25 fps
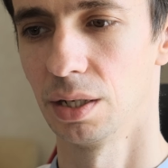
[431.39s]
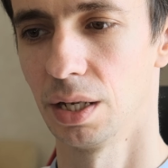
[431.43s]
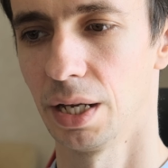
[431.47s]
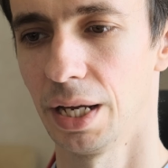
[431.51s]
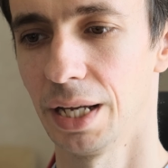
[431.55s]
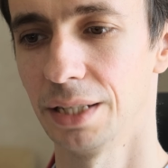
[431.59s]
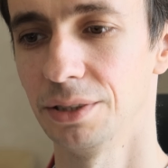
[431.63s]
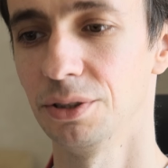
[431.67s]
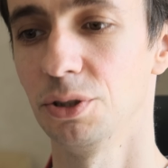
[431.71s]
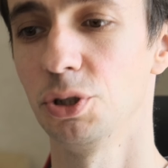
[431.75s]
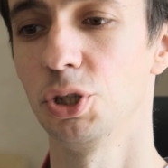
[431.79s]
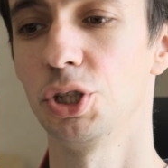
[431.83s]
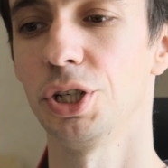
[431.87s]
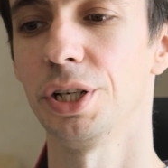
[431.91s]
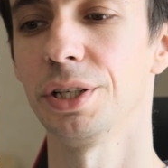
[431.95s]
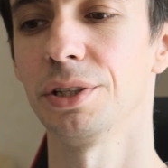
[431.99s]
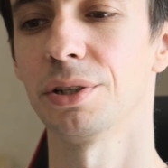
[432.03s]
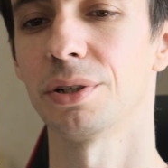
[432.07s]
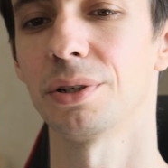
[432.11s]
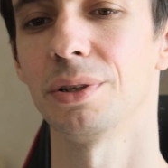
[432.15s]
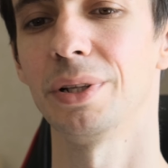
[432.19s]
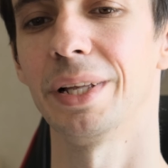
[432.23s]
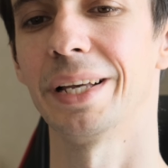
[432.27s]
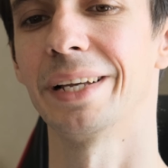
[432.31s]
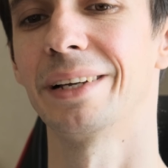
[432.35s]
And in
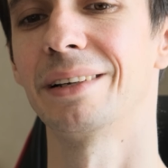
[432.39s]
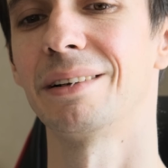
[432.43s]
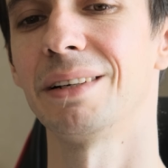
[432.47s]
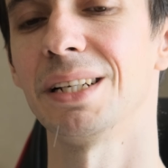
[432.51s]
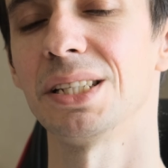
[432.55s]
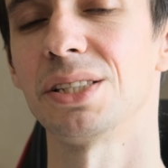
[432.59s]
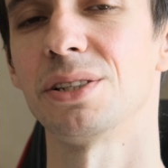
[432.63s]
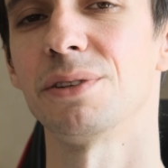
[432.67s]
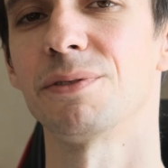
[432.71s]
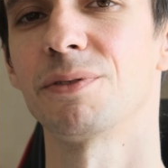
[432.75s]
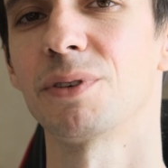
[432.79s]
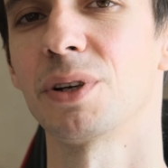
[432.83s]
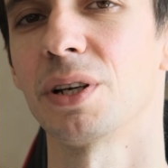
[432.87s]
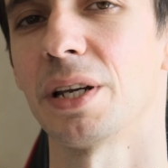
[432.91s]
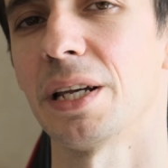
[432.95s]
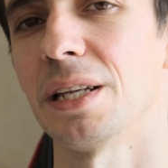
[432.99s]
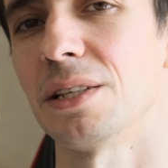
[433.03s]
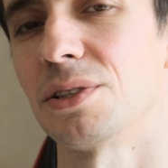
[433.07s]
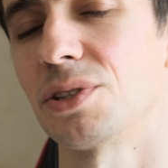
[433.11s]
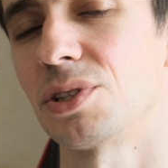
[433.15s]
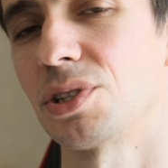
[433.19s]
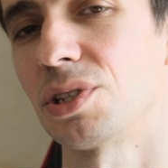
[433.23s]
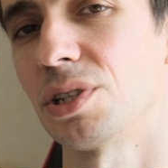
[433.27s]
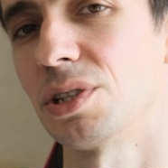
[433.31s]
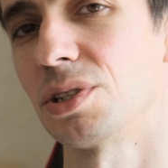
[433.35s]
general, aggressive
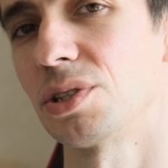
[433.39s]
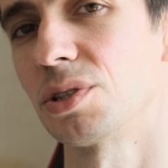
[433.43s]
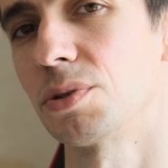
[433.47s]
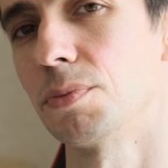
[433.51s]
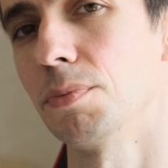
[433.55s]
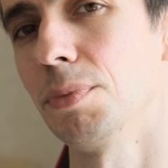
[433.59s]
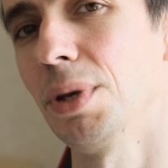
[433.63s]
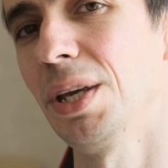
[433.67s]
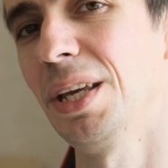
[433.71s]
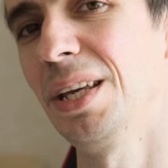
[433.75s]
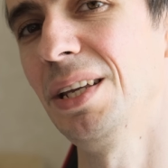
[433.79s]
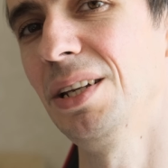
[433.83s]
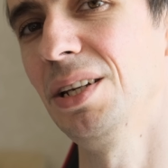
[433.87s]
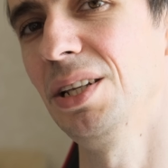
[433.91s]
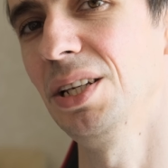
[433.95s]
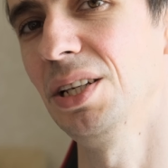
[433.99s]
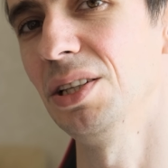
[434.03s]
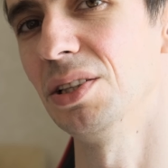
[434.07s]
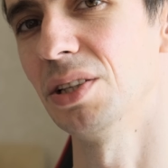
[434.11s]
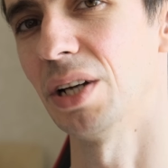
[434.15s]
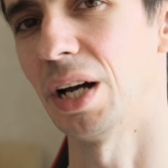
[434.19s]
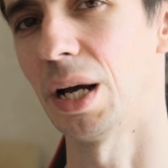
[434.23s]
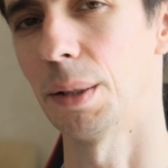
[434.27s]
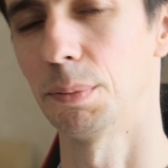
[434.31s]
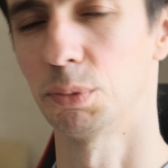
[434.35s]
cancers may
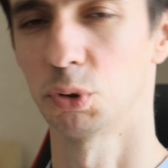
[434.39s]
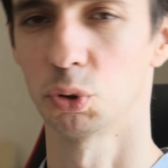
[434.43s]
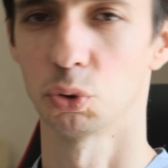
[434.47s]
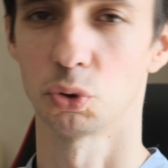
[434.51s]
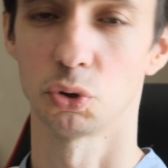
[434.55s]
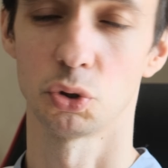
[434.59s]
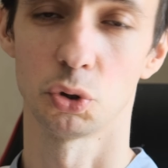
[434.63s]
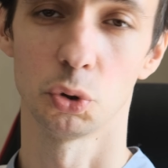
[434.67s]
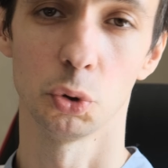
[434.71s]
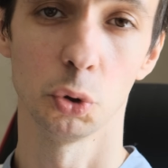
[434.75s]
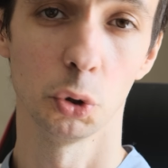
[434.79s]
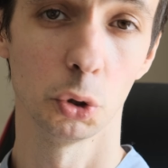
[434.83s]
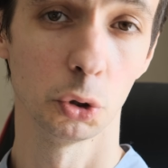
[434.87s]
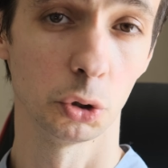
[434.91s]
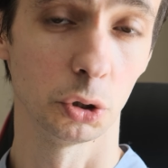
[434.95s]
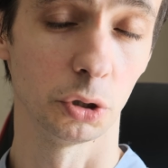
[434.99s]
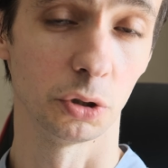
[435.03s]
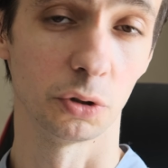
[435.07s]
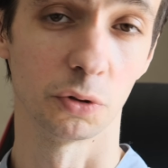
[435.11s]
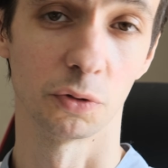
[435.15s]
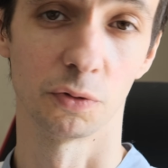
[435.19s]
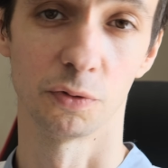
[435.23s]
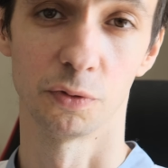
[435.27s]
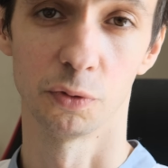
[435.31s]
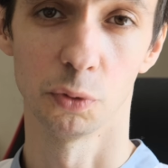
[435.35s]
need up to 30
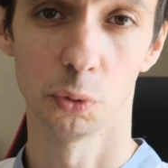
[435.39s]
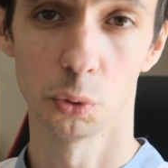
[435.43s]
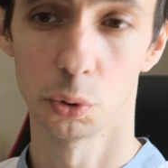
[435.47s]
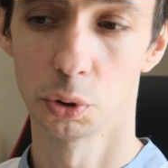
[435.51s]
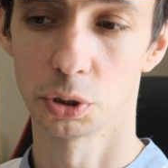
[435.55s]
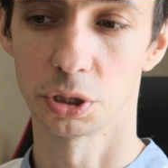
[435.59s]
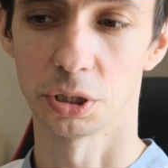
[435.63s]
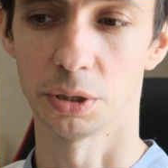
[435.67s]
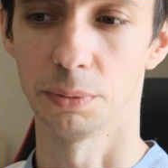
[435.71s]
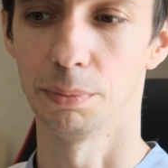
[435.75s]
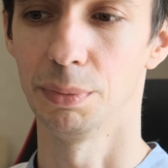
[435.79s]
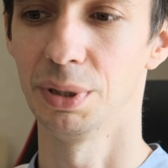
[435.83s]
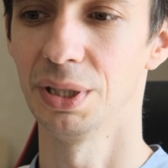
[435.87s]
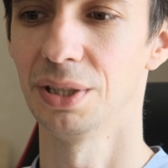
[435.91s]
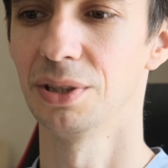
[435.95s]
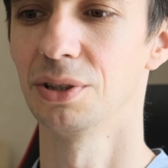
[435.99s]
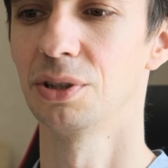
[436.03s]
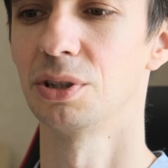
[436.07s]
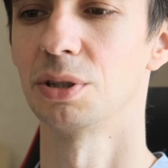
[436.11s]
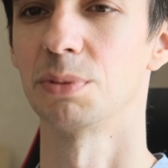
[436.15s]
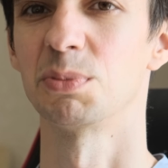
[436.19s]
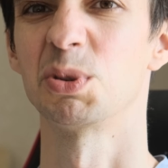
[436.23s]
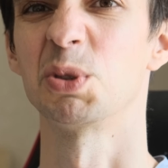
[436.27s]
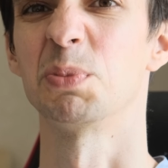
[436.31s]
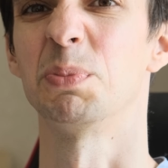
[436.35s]
to 40
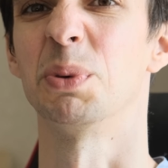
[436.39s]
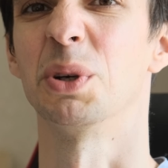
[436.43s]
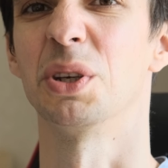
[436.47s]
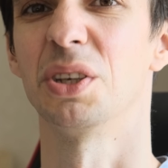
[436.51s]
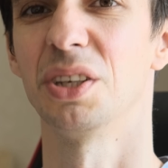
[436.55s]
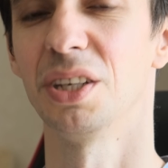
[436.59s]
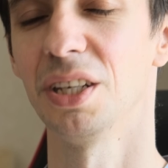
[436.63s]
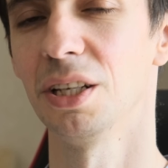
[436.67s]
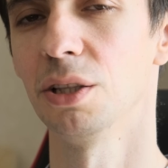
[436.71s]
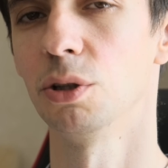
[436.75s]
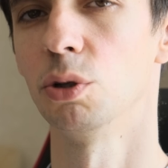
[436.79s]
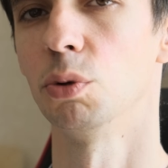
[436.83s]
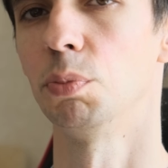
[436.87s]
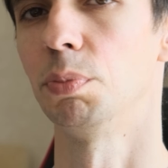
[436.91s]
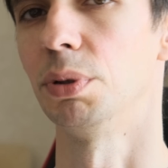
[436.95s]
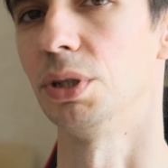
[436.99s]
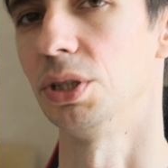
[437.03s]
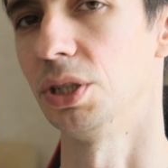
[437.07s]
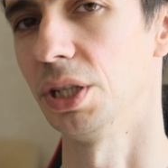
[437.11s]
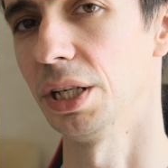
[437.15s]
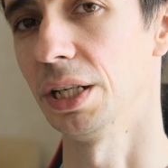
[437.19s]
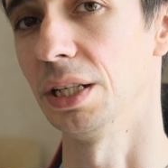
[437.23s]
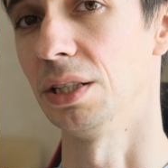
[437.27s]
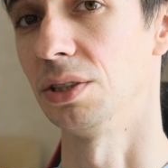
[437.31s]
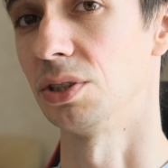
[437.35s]
milligrams per kilo per
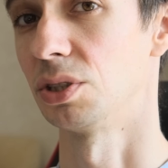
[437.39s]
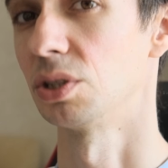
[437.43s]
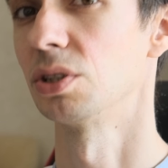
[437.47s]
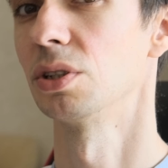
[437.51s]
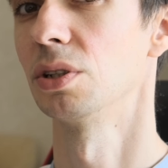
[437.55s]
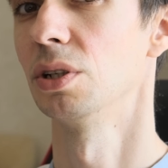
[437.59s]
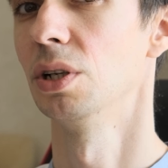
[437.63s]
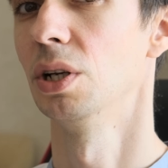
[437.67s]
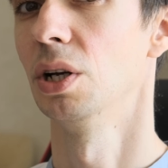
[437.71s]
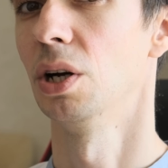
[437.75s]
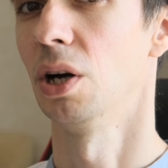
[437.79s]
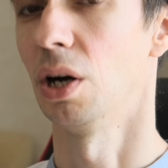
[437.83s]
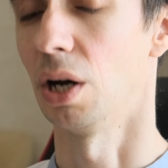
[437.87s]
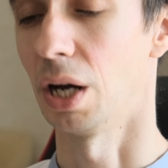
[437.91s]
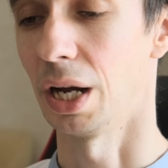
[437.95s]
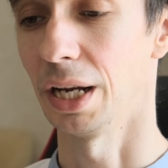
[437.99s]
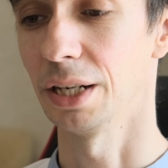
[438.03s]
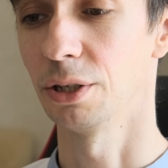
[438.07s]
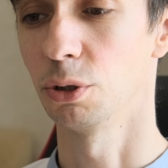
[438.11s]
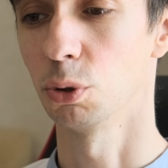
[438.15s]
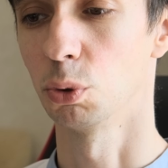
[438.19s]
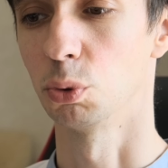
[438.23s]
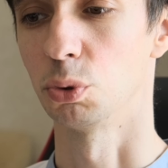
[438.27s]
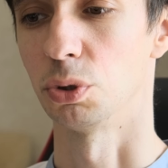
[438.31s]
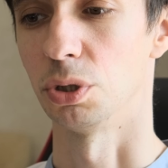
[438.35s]
day. It's high
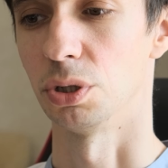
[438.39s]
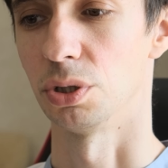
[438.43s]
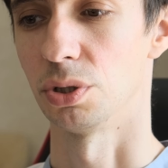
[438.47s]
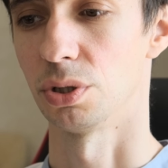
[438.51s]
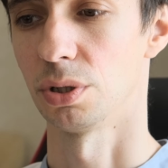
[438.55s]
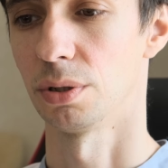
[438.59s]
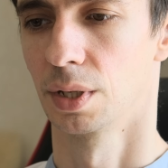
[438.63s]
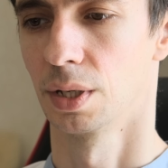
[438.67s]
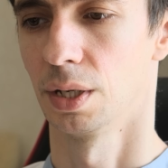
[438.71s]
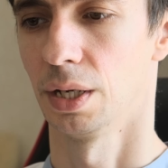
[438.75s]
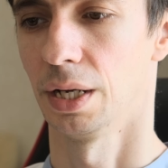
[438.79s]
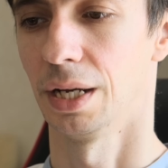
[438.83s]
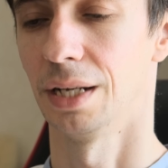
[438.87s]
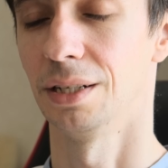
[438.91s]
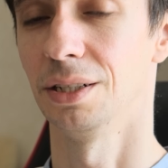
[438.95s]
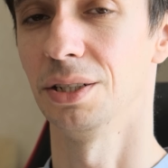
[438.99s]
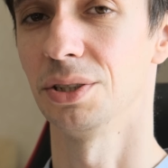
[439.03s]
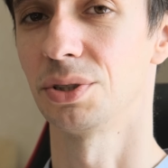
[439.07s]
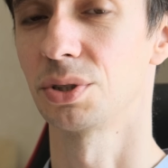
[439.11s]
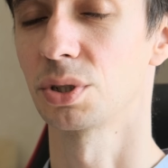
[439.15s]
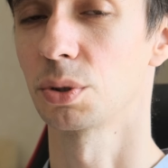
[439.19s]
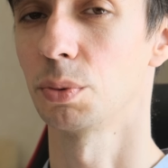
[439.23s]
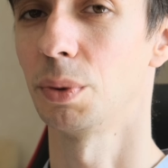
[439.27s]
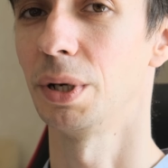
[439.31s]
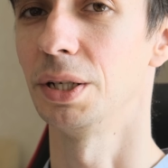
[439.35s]
doses, and
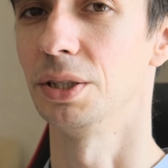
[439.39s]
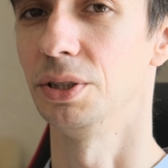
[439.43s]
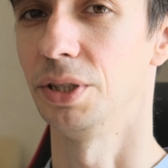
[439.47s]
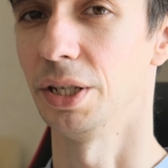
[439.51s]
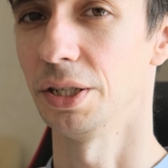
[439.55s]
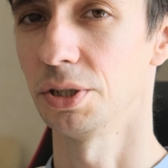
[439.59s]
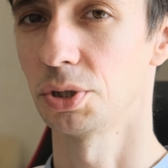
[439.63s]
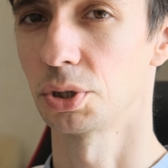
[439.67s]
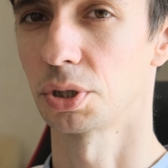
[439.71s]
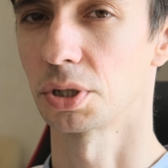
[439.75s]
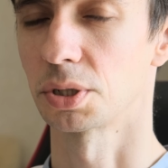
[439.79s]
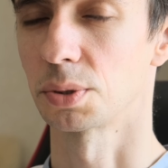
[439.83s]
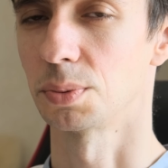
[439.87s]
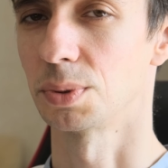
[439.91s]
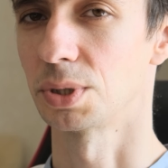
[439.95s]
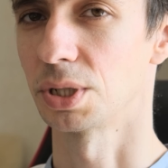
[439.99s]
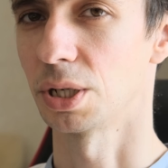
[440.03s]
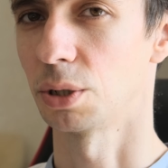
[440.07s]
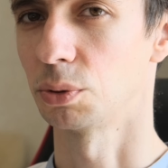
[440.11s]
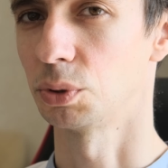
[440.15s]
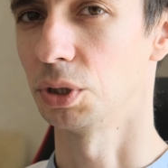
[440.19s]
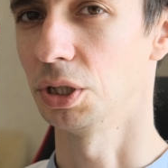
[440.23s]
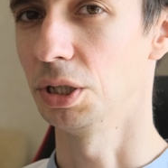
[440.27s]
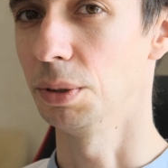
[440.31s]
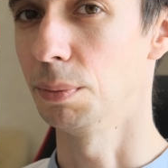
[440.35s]
it's quite dangerous
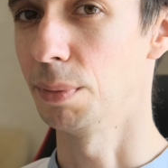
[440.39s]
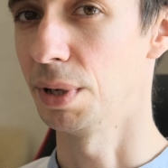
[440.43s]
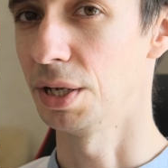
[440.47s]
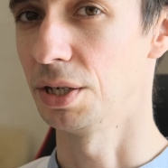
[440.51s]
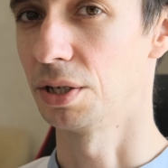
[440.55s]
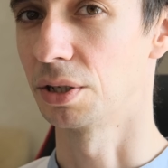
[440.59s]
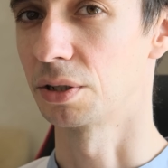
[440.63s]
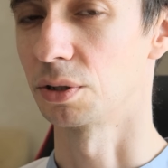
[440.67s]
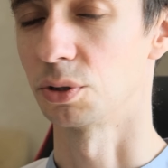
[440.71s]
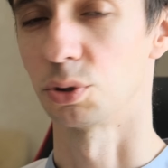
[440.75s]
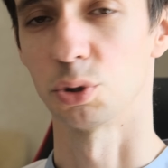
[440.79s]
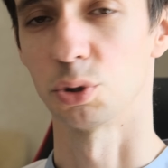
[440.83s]
without any medical